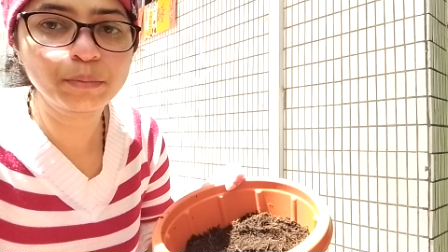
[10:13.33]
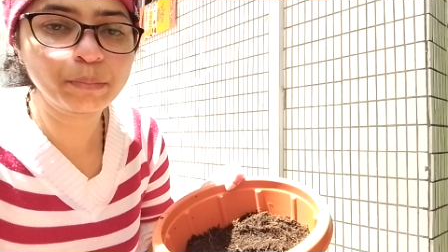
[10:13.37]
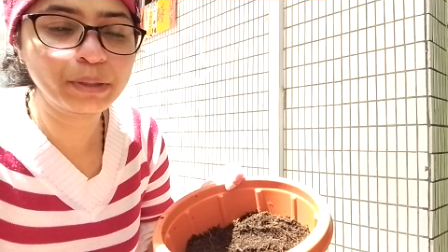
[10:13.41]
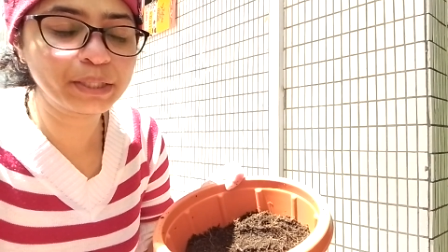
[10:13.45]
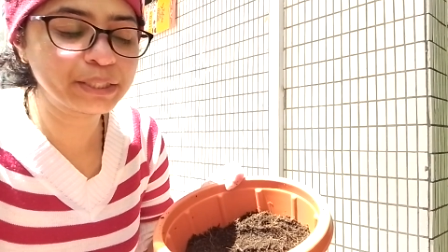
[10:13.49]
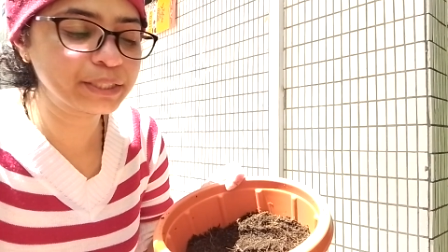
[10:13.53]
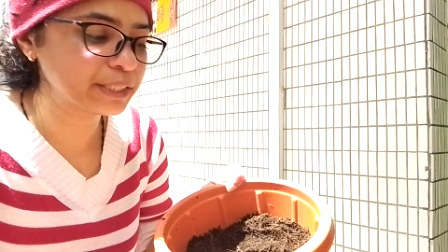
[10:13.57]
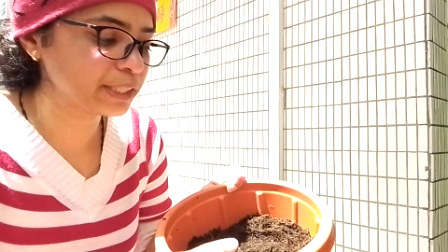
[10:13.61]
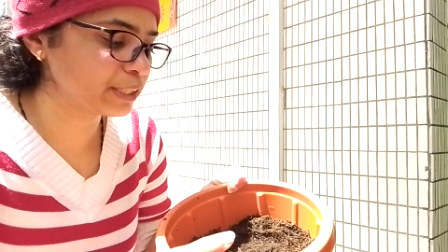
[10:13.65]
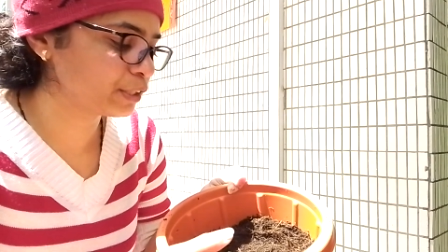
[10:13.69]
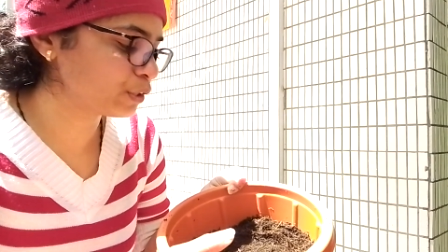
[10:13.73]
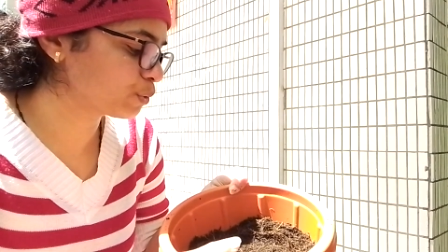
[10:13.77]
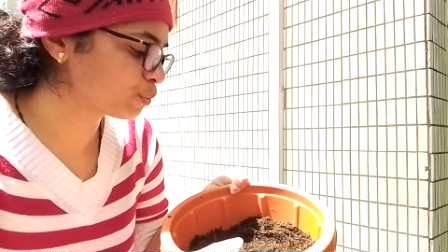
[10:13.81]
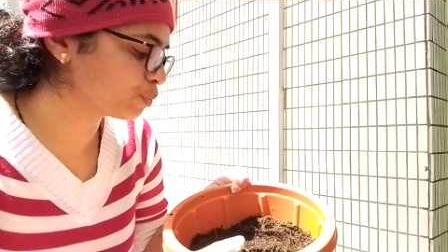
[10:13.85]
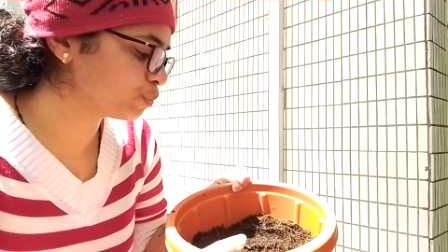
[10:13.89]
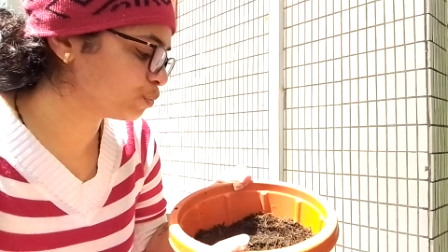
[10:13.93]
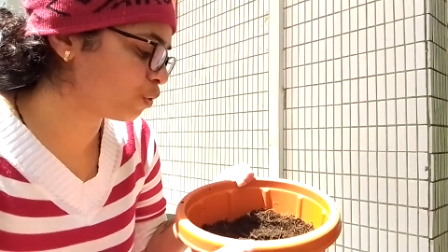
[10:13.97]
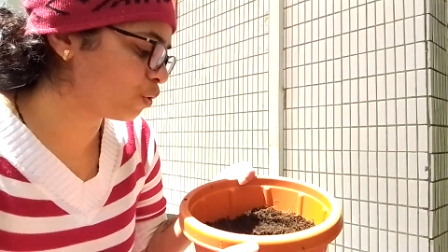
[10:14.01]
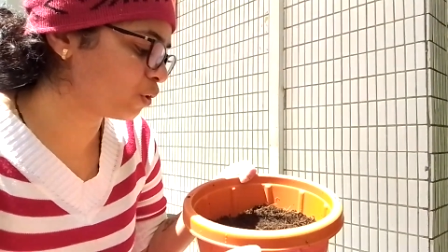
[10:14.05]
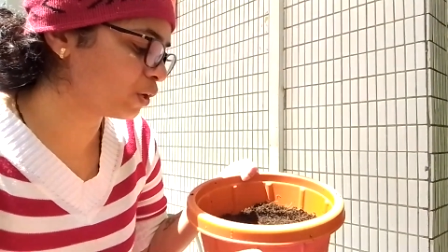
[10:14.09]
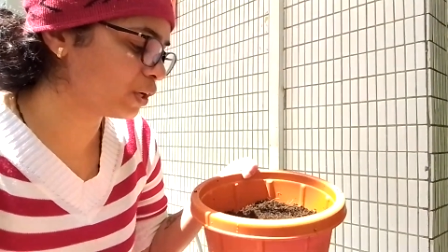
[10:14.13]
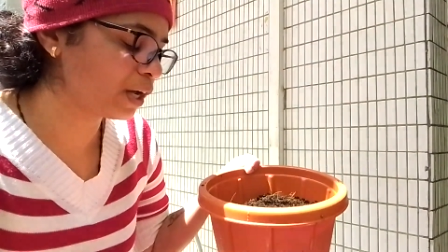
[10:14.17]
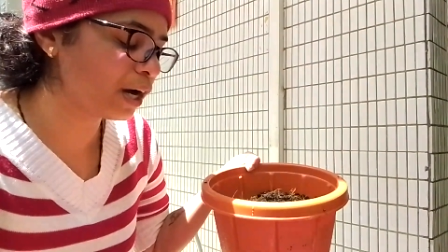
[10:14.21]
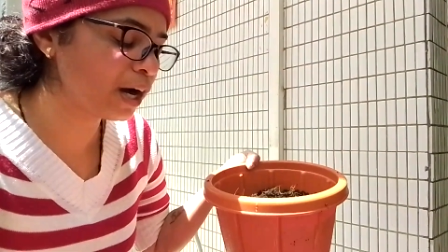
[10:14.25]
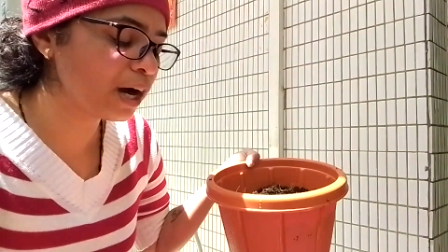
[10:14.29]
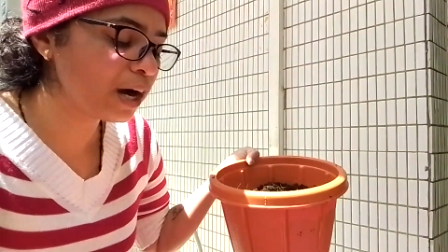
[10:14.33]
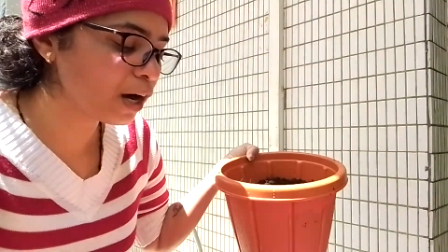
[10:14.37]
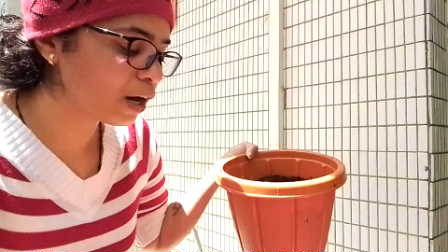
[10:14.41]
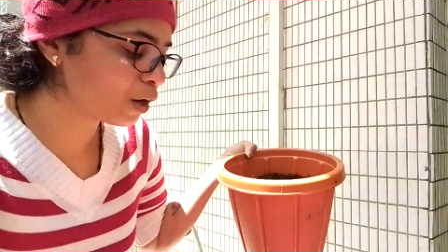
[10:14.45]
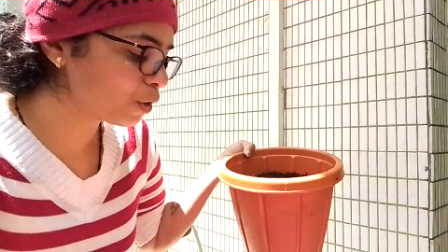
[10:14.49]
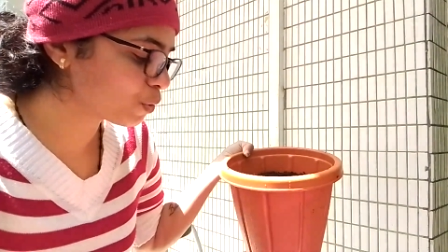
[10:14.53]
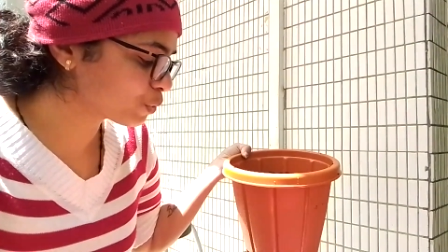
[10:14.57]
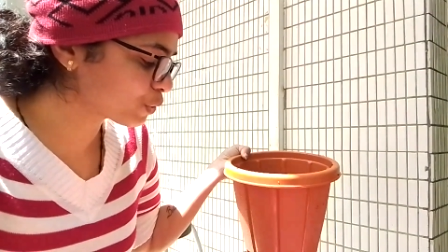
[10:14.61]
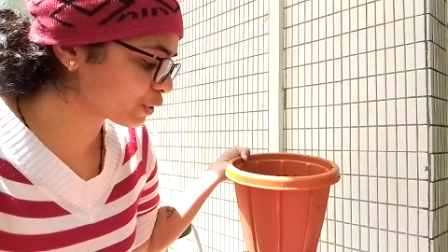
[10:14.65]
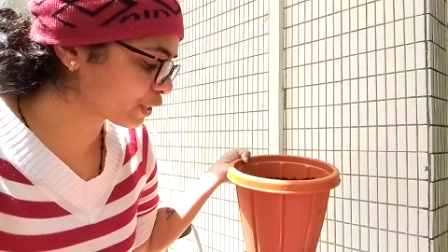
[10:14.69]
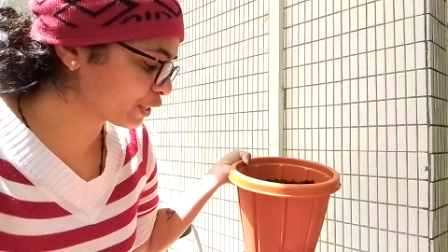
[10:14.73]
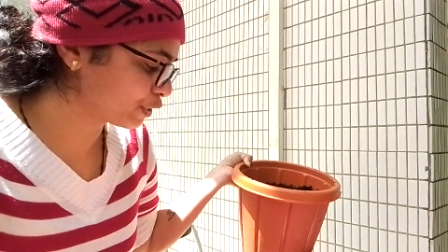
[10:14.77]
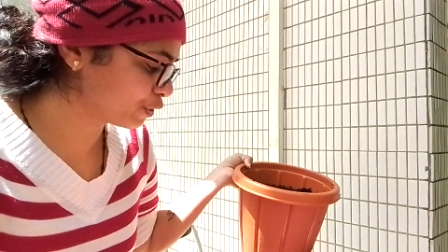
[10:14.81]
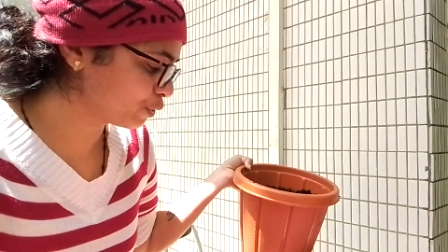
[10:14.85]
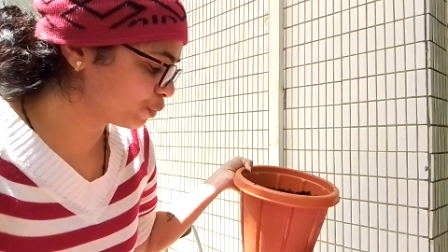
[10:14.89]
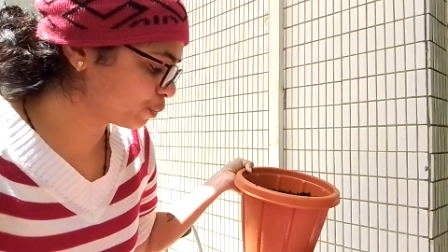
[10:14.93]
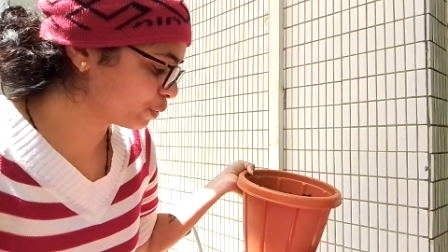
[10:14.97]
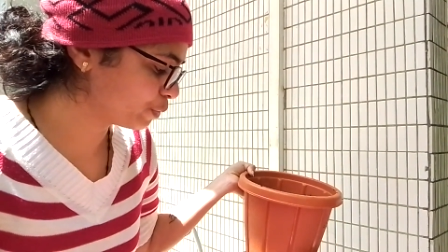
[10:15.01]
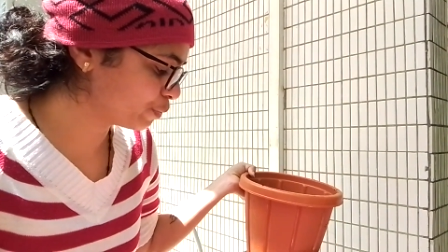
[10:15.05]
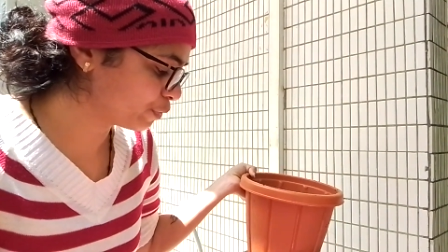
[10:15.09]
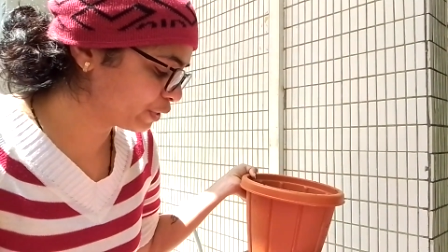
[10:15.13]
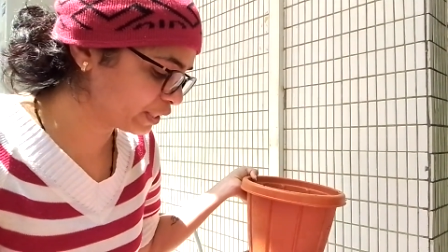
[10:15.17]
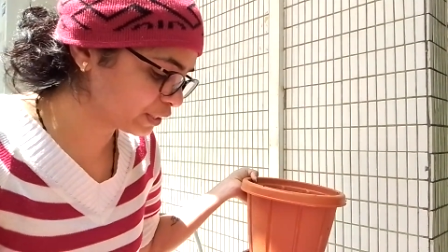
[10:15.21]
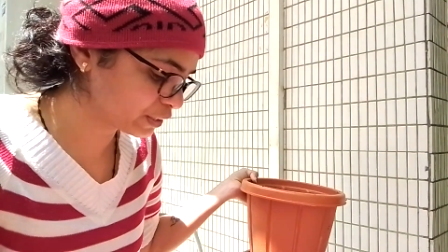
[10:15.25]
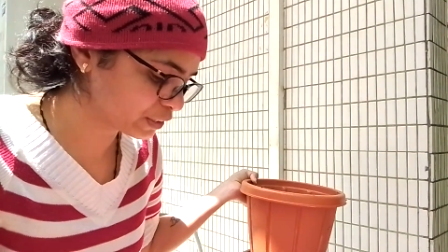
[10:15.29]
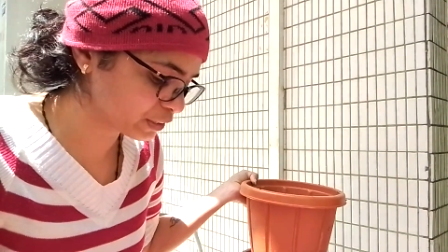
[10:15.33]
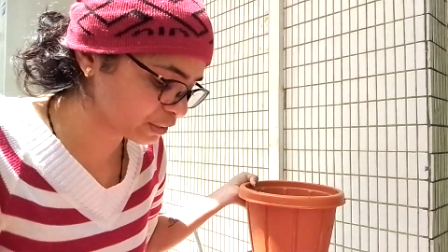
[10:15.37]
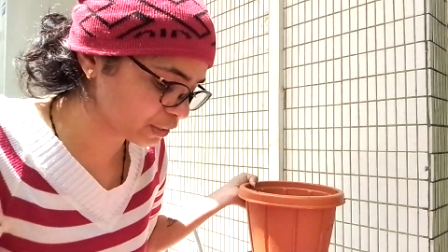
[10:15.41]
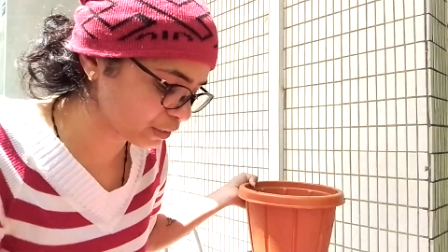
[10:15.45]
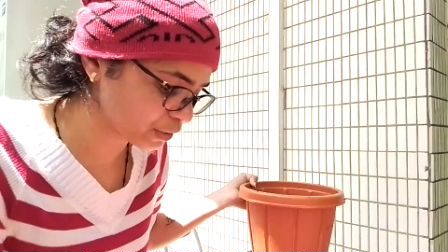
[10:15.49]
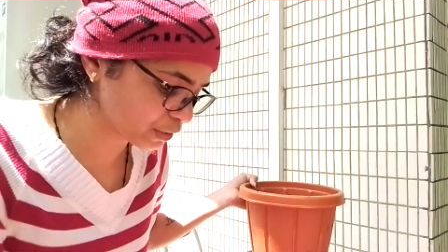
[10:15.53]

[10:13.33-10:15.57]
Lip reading: might tend to fall out and you will waste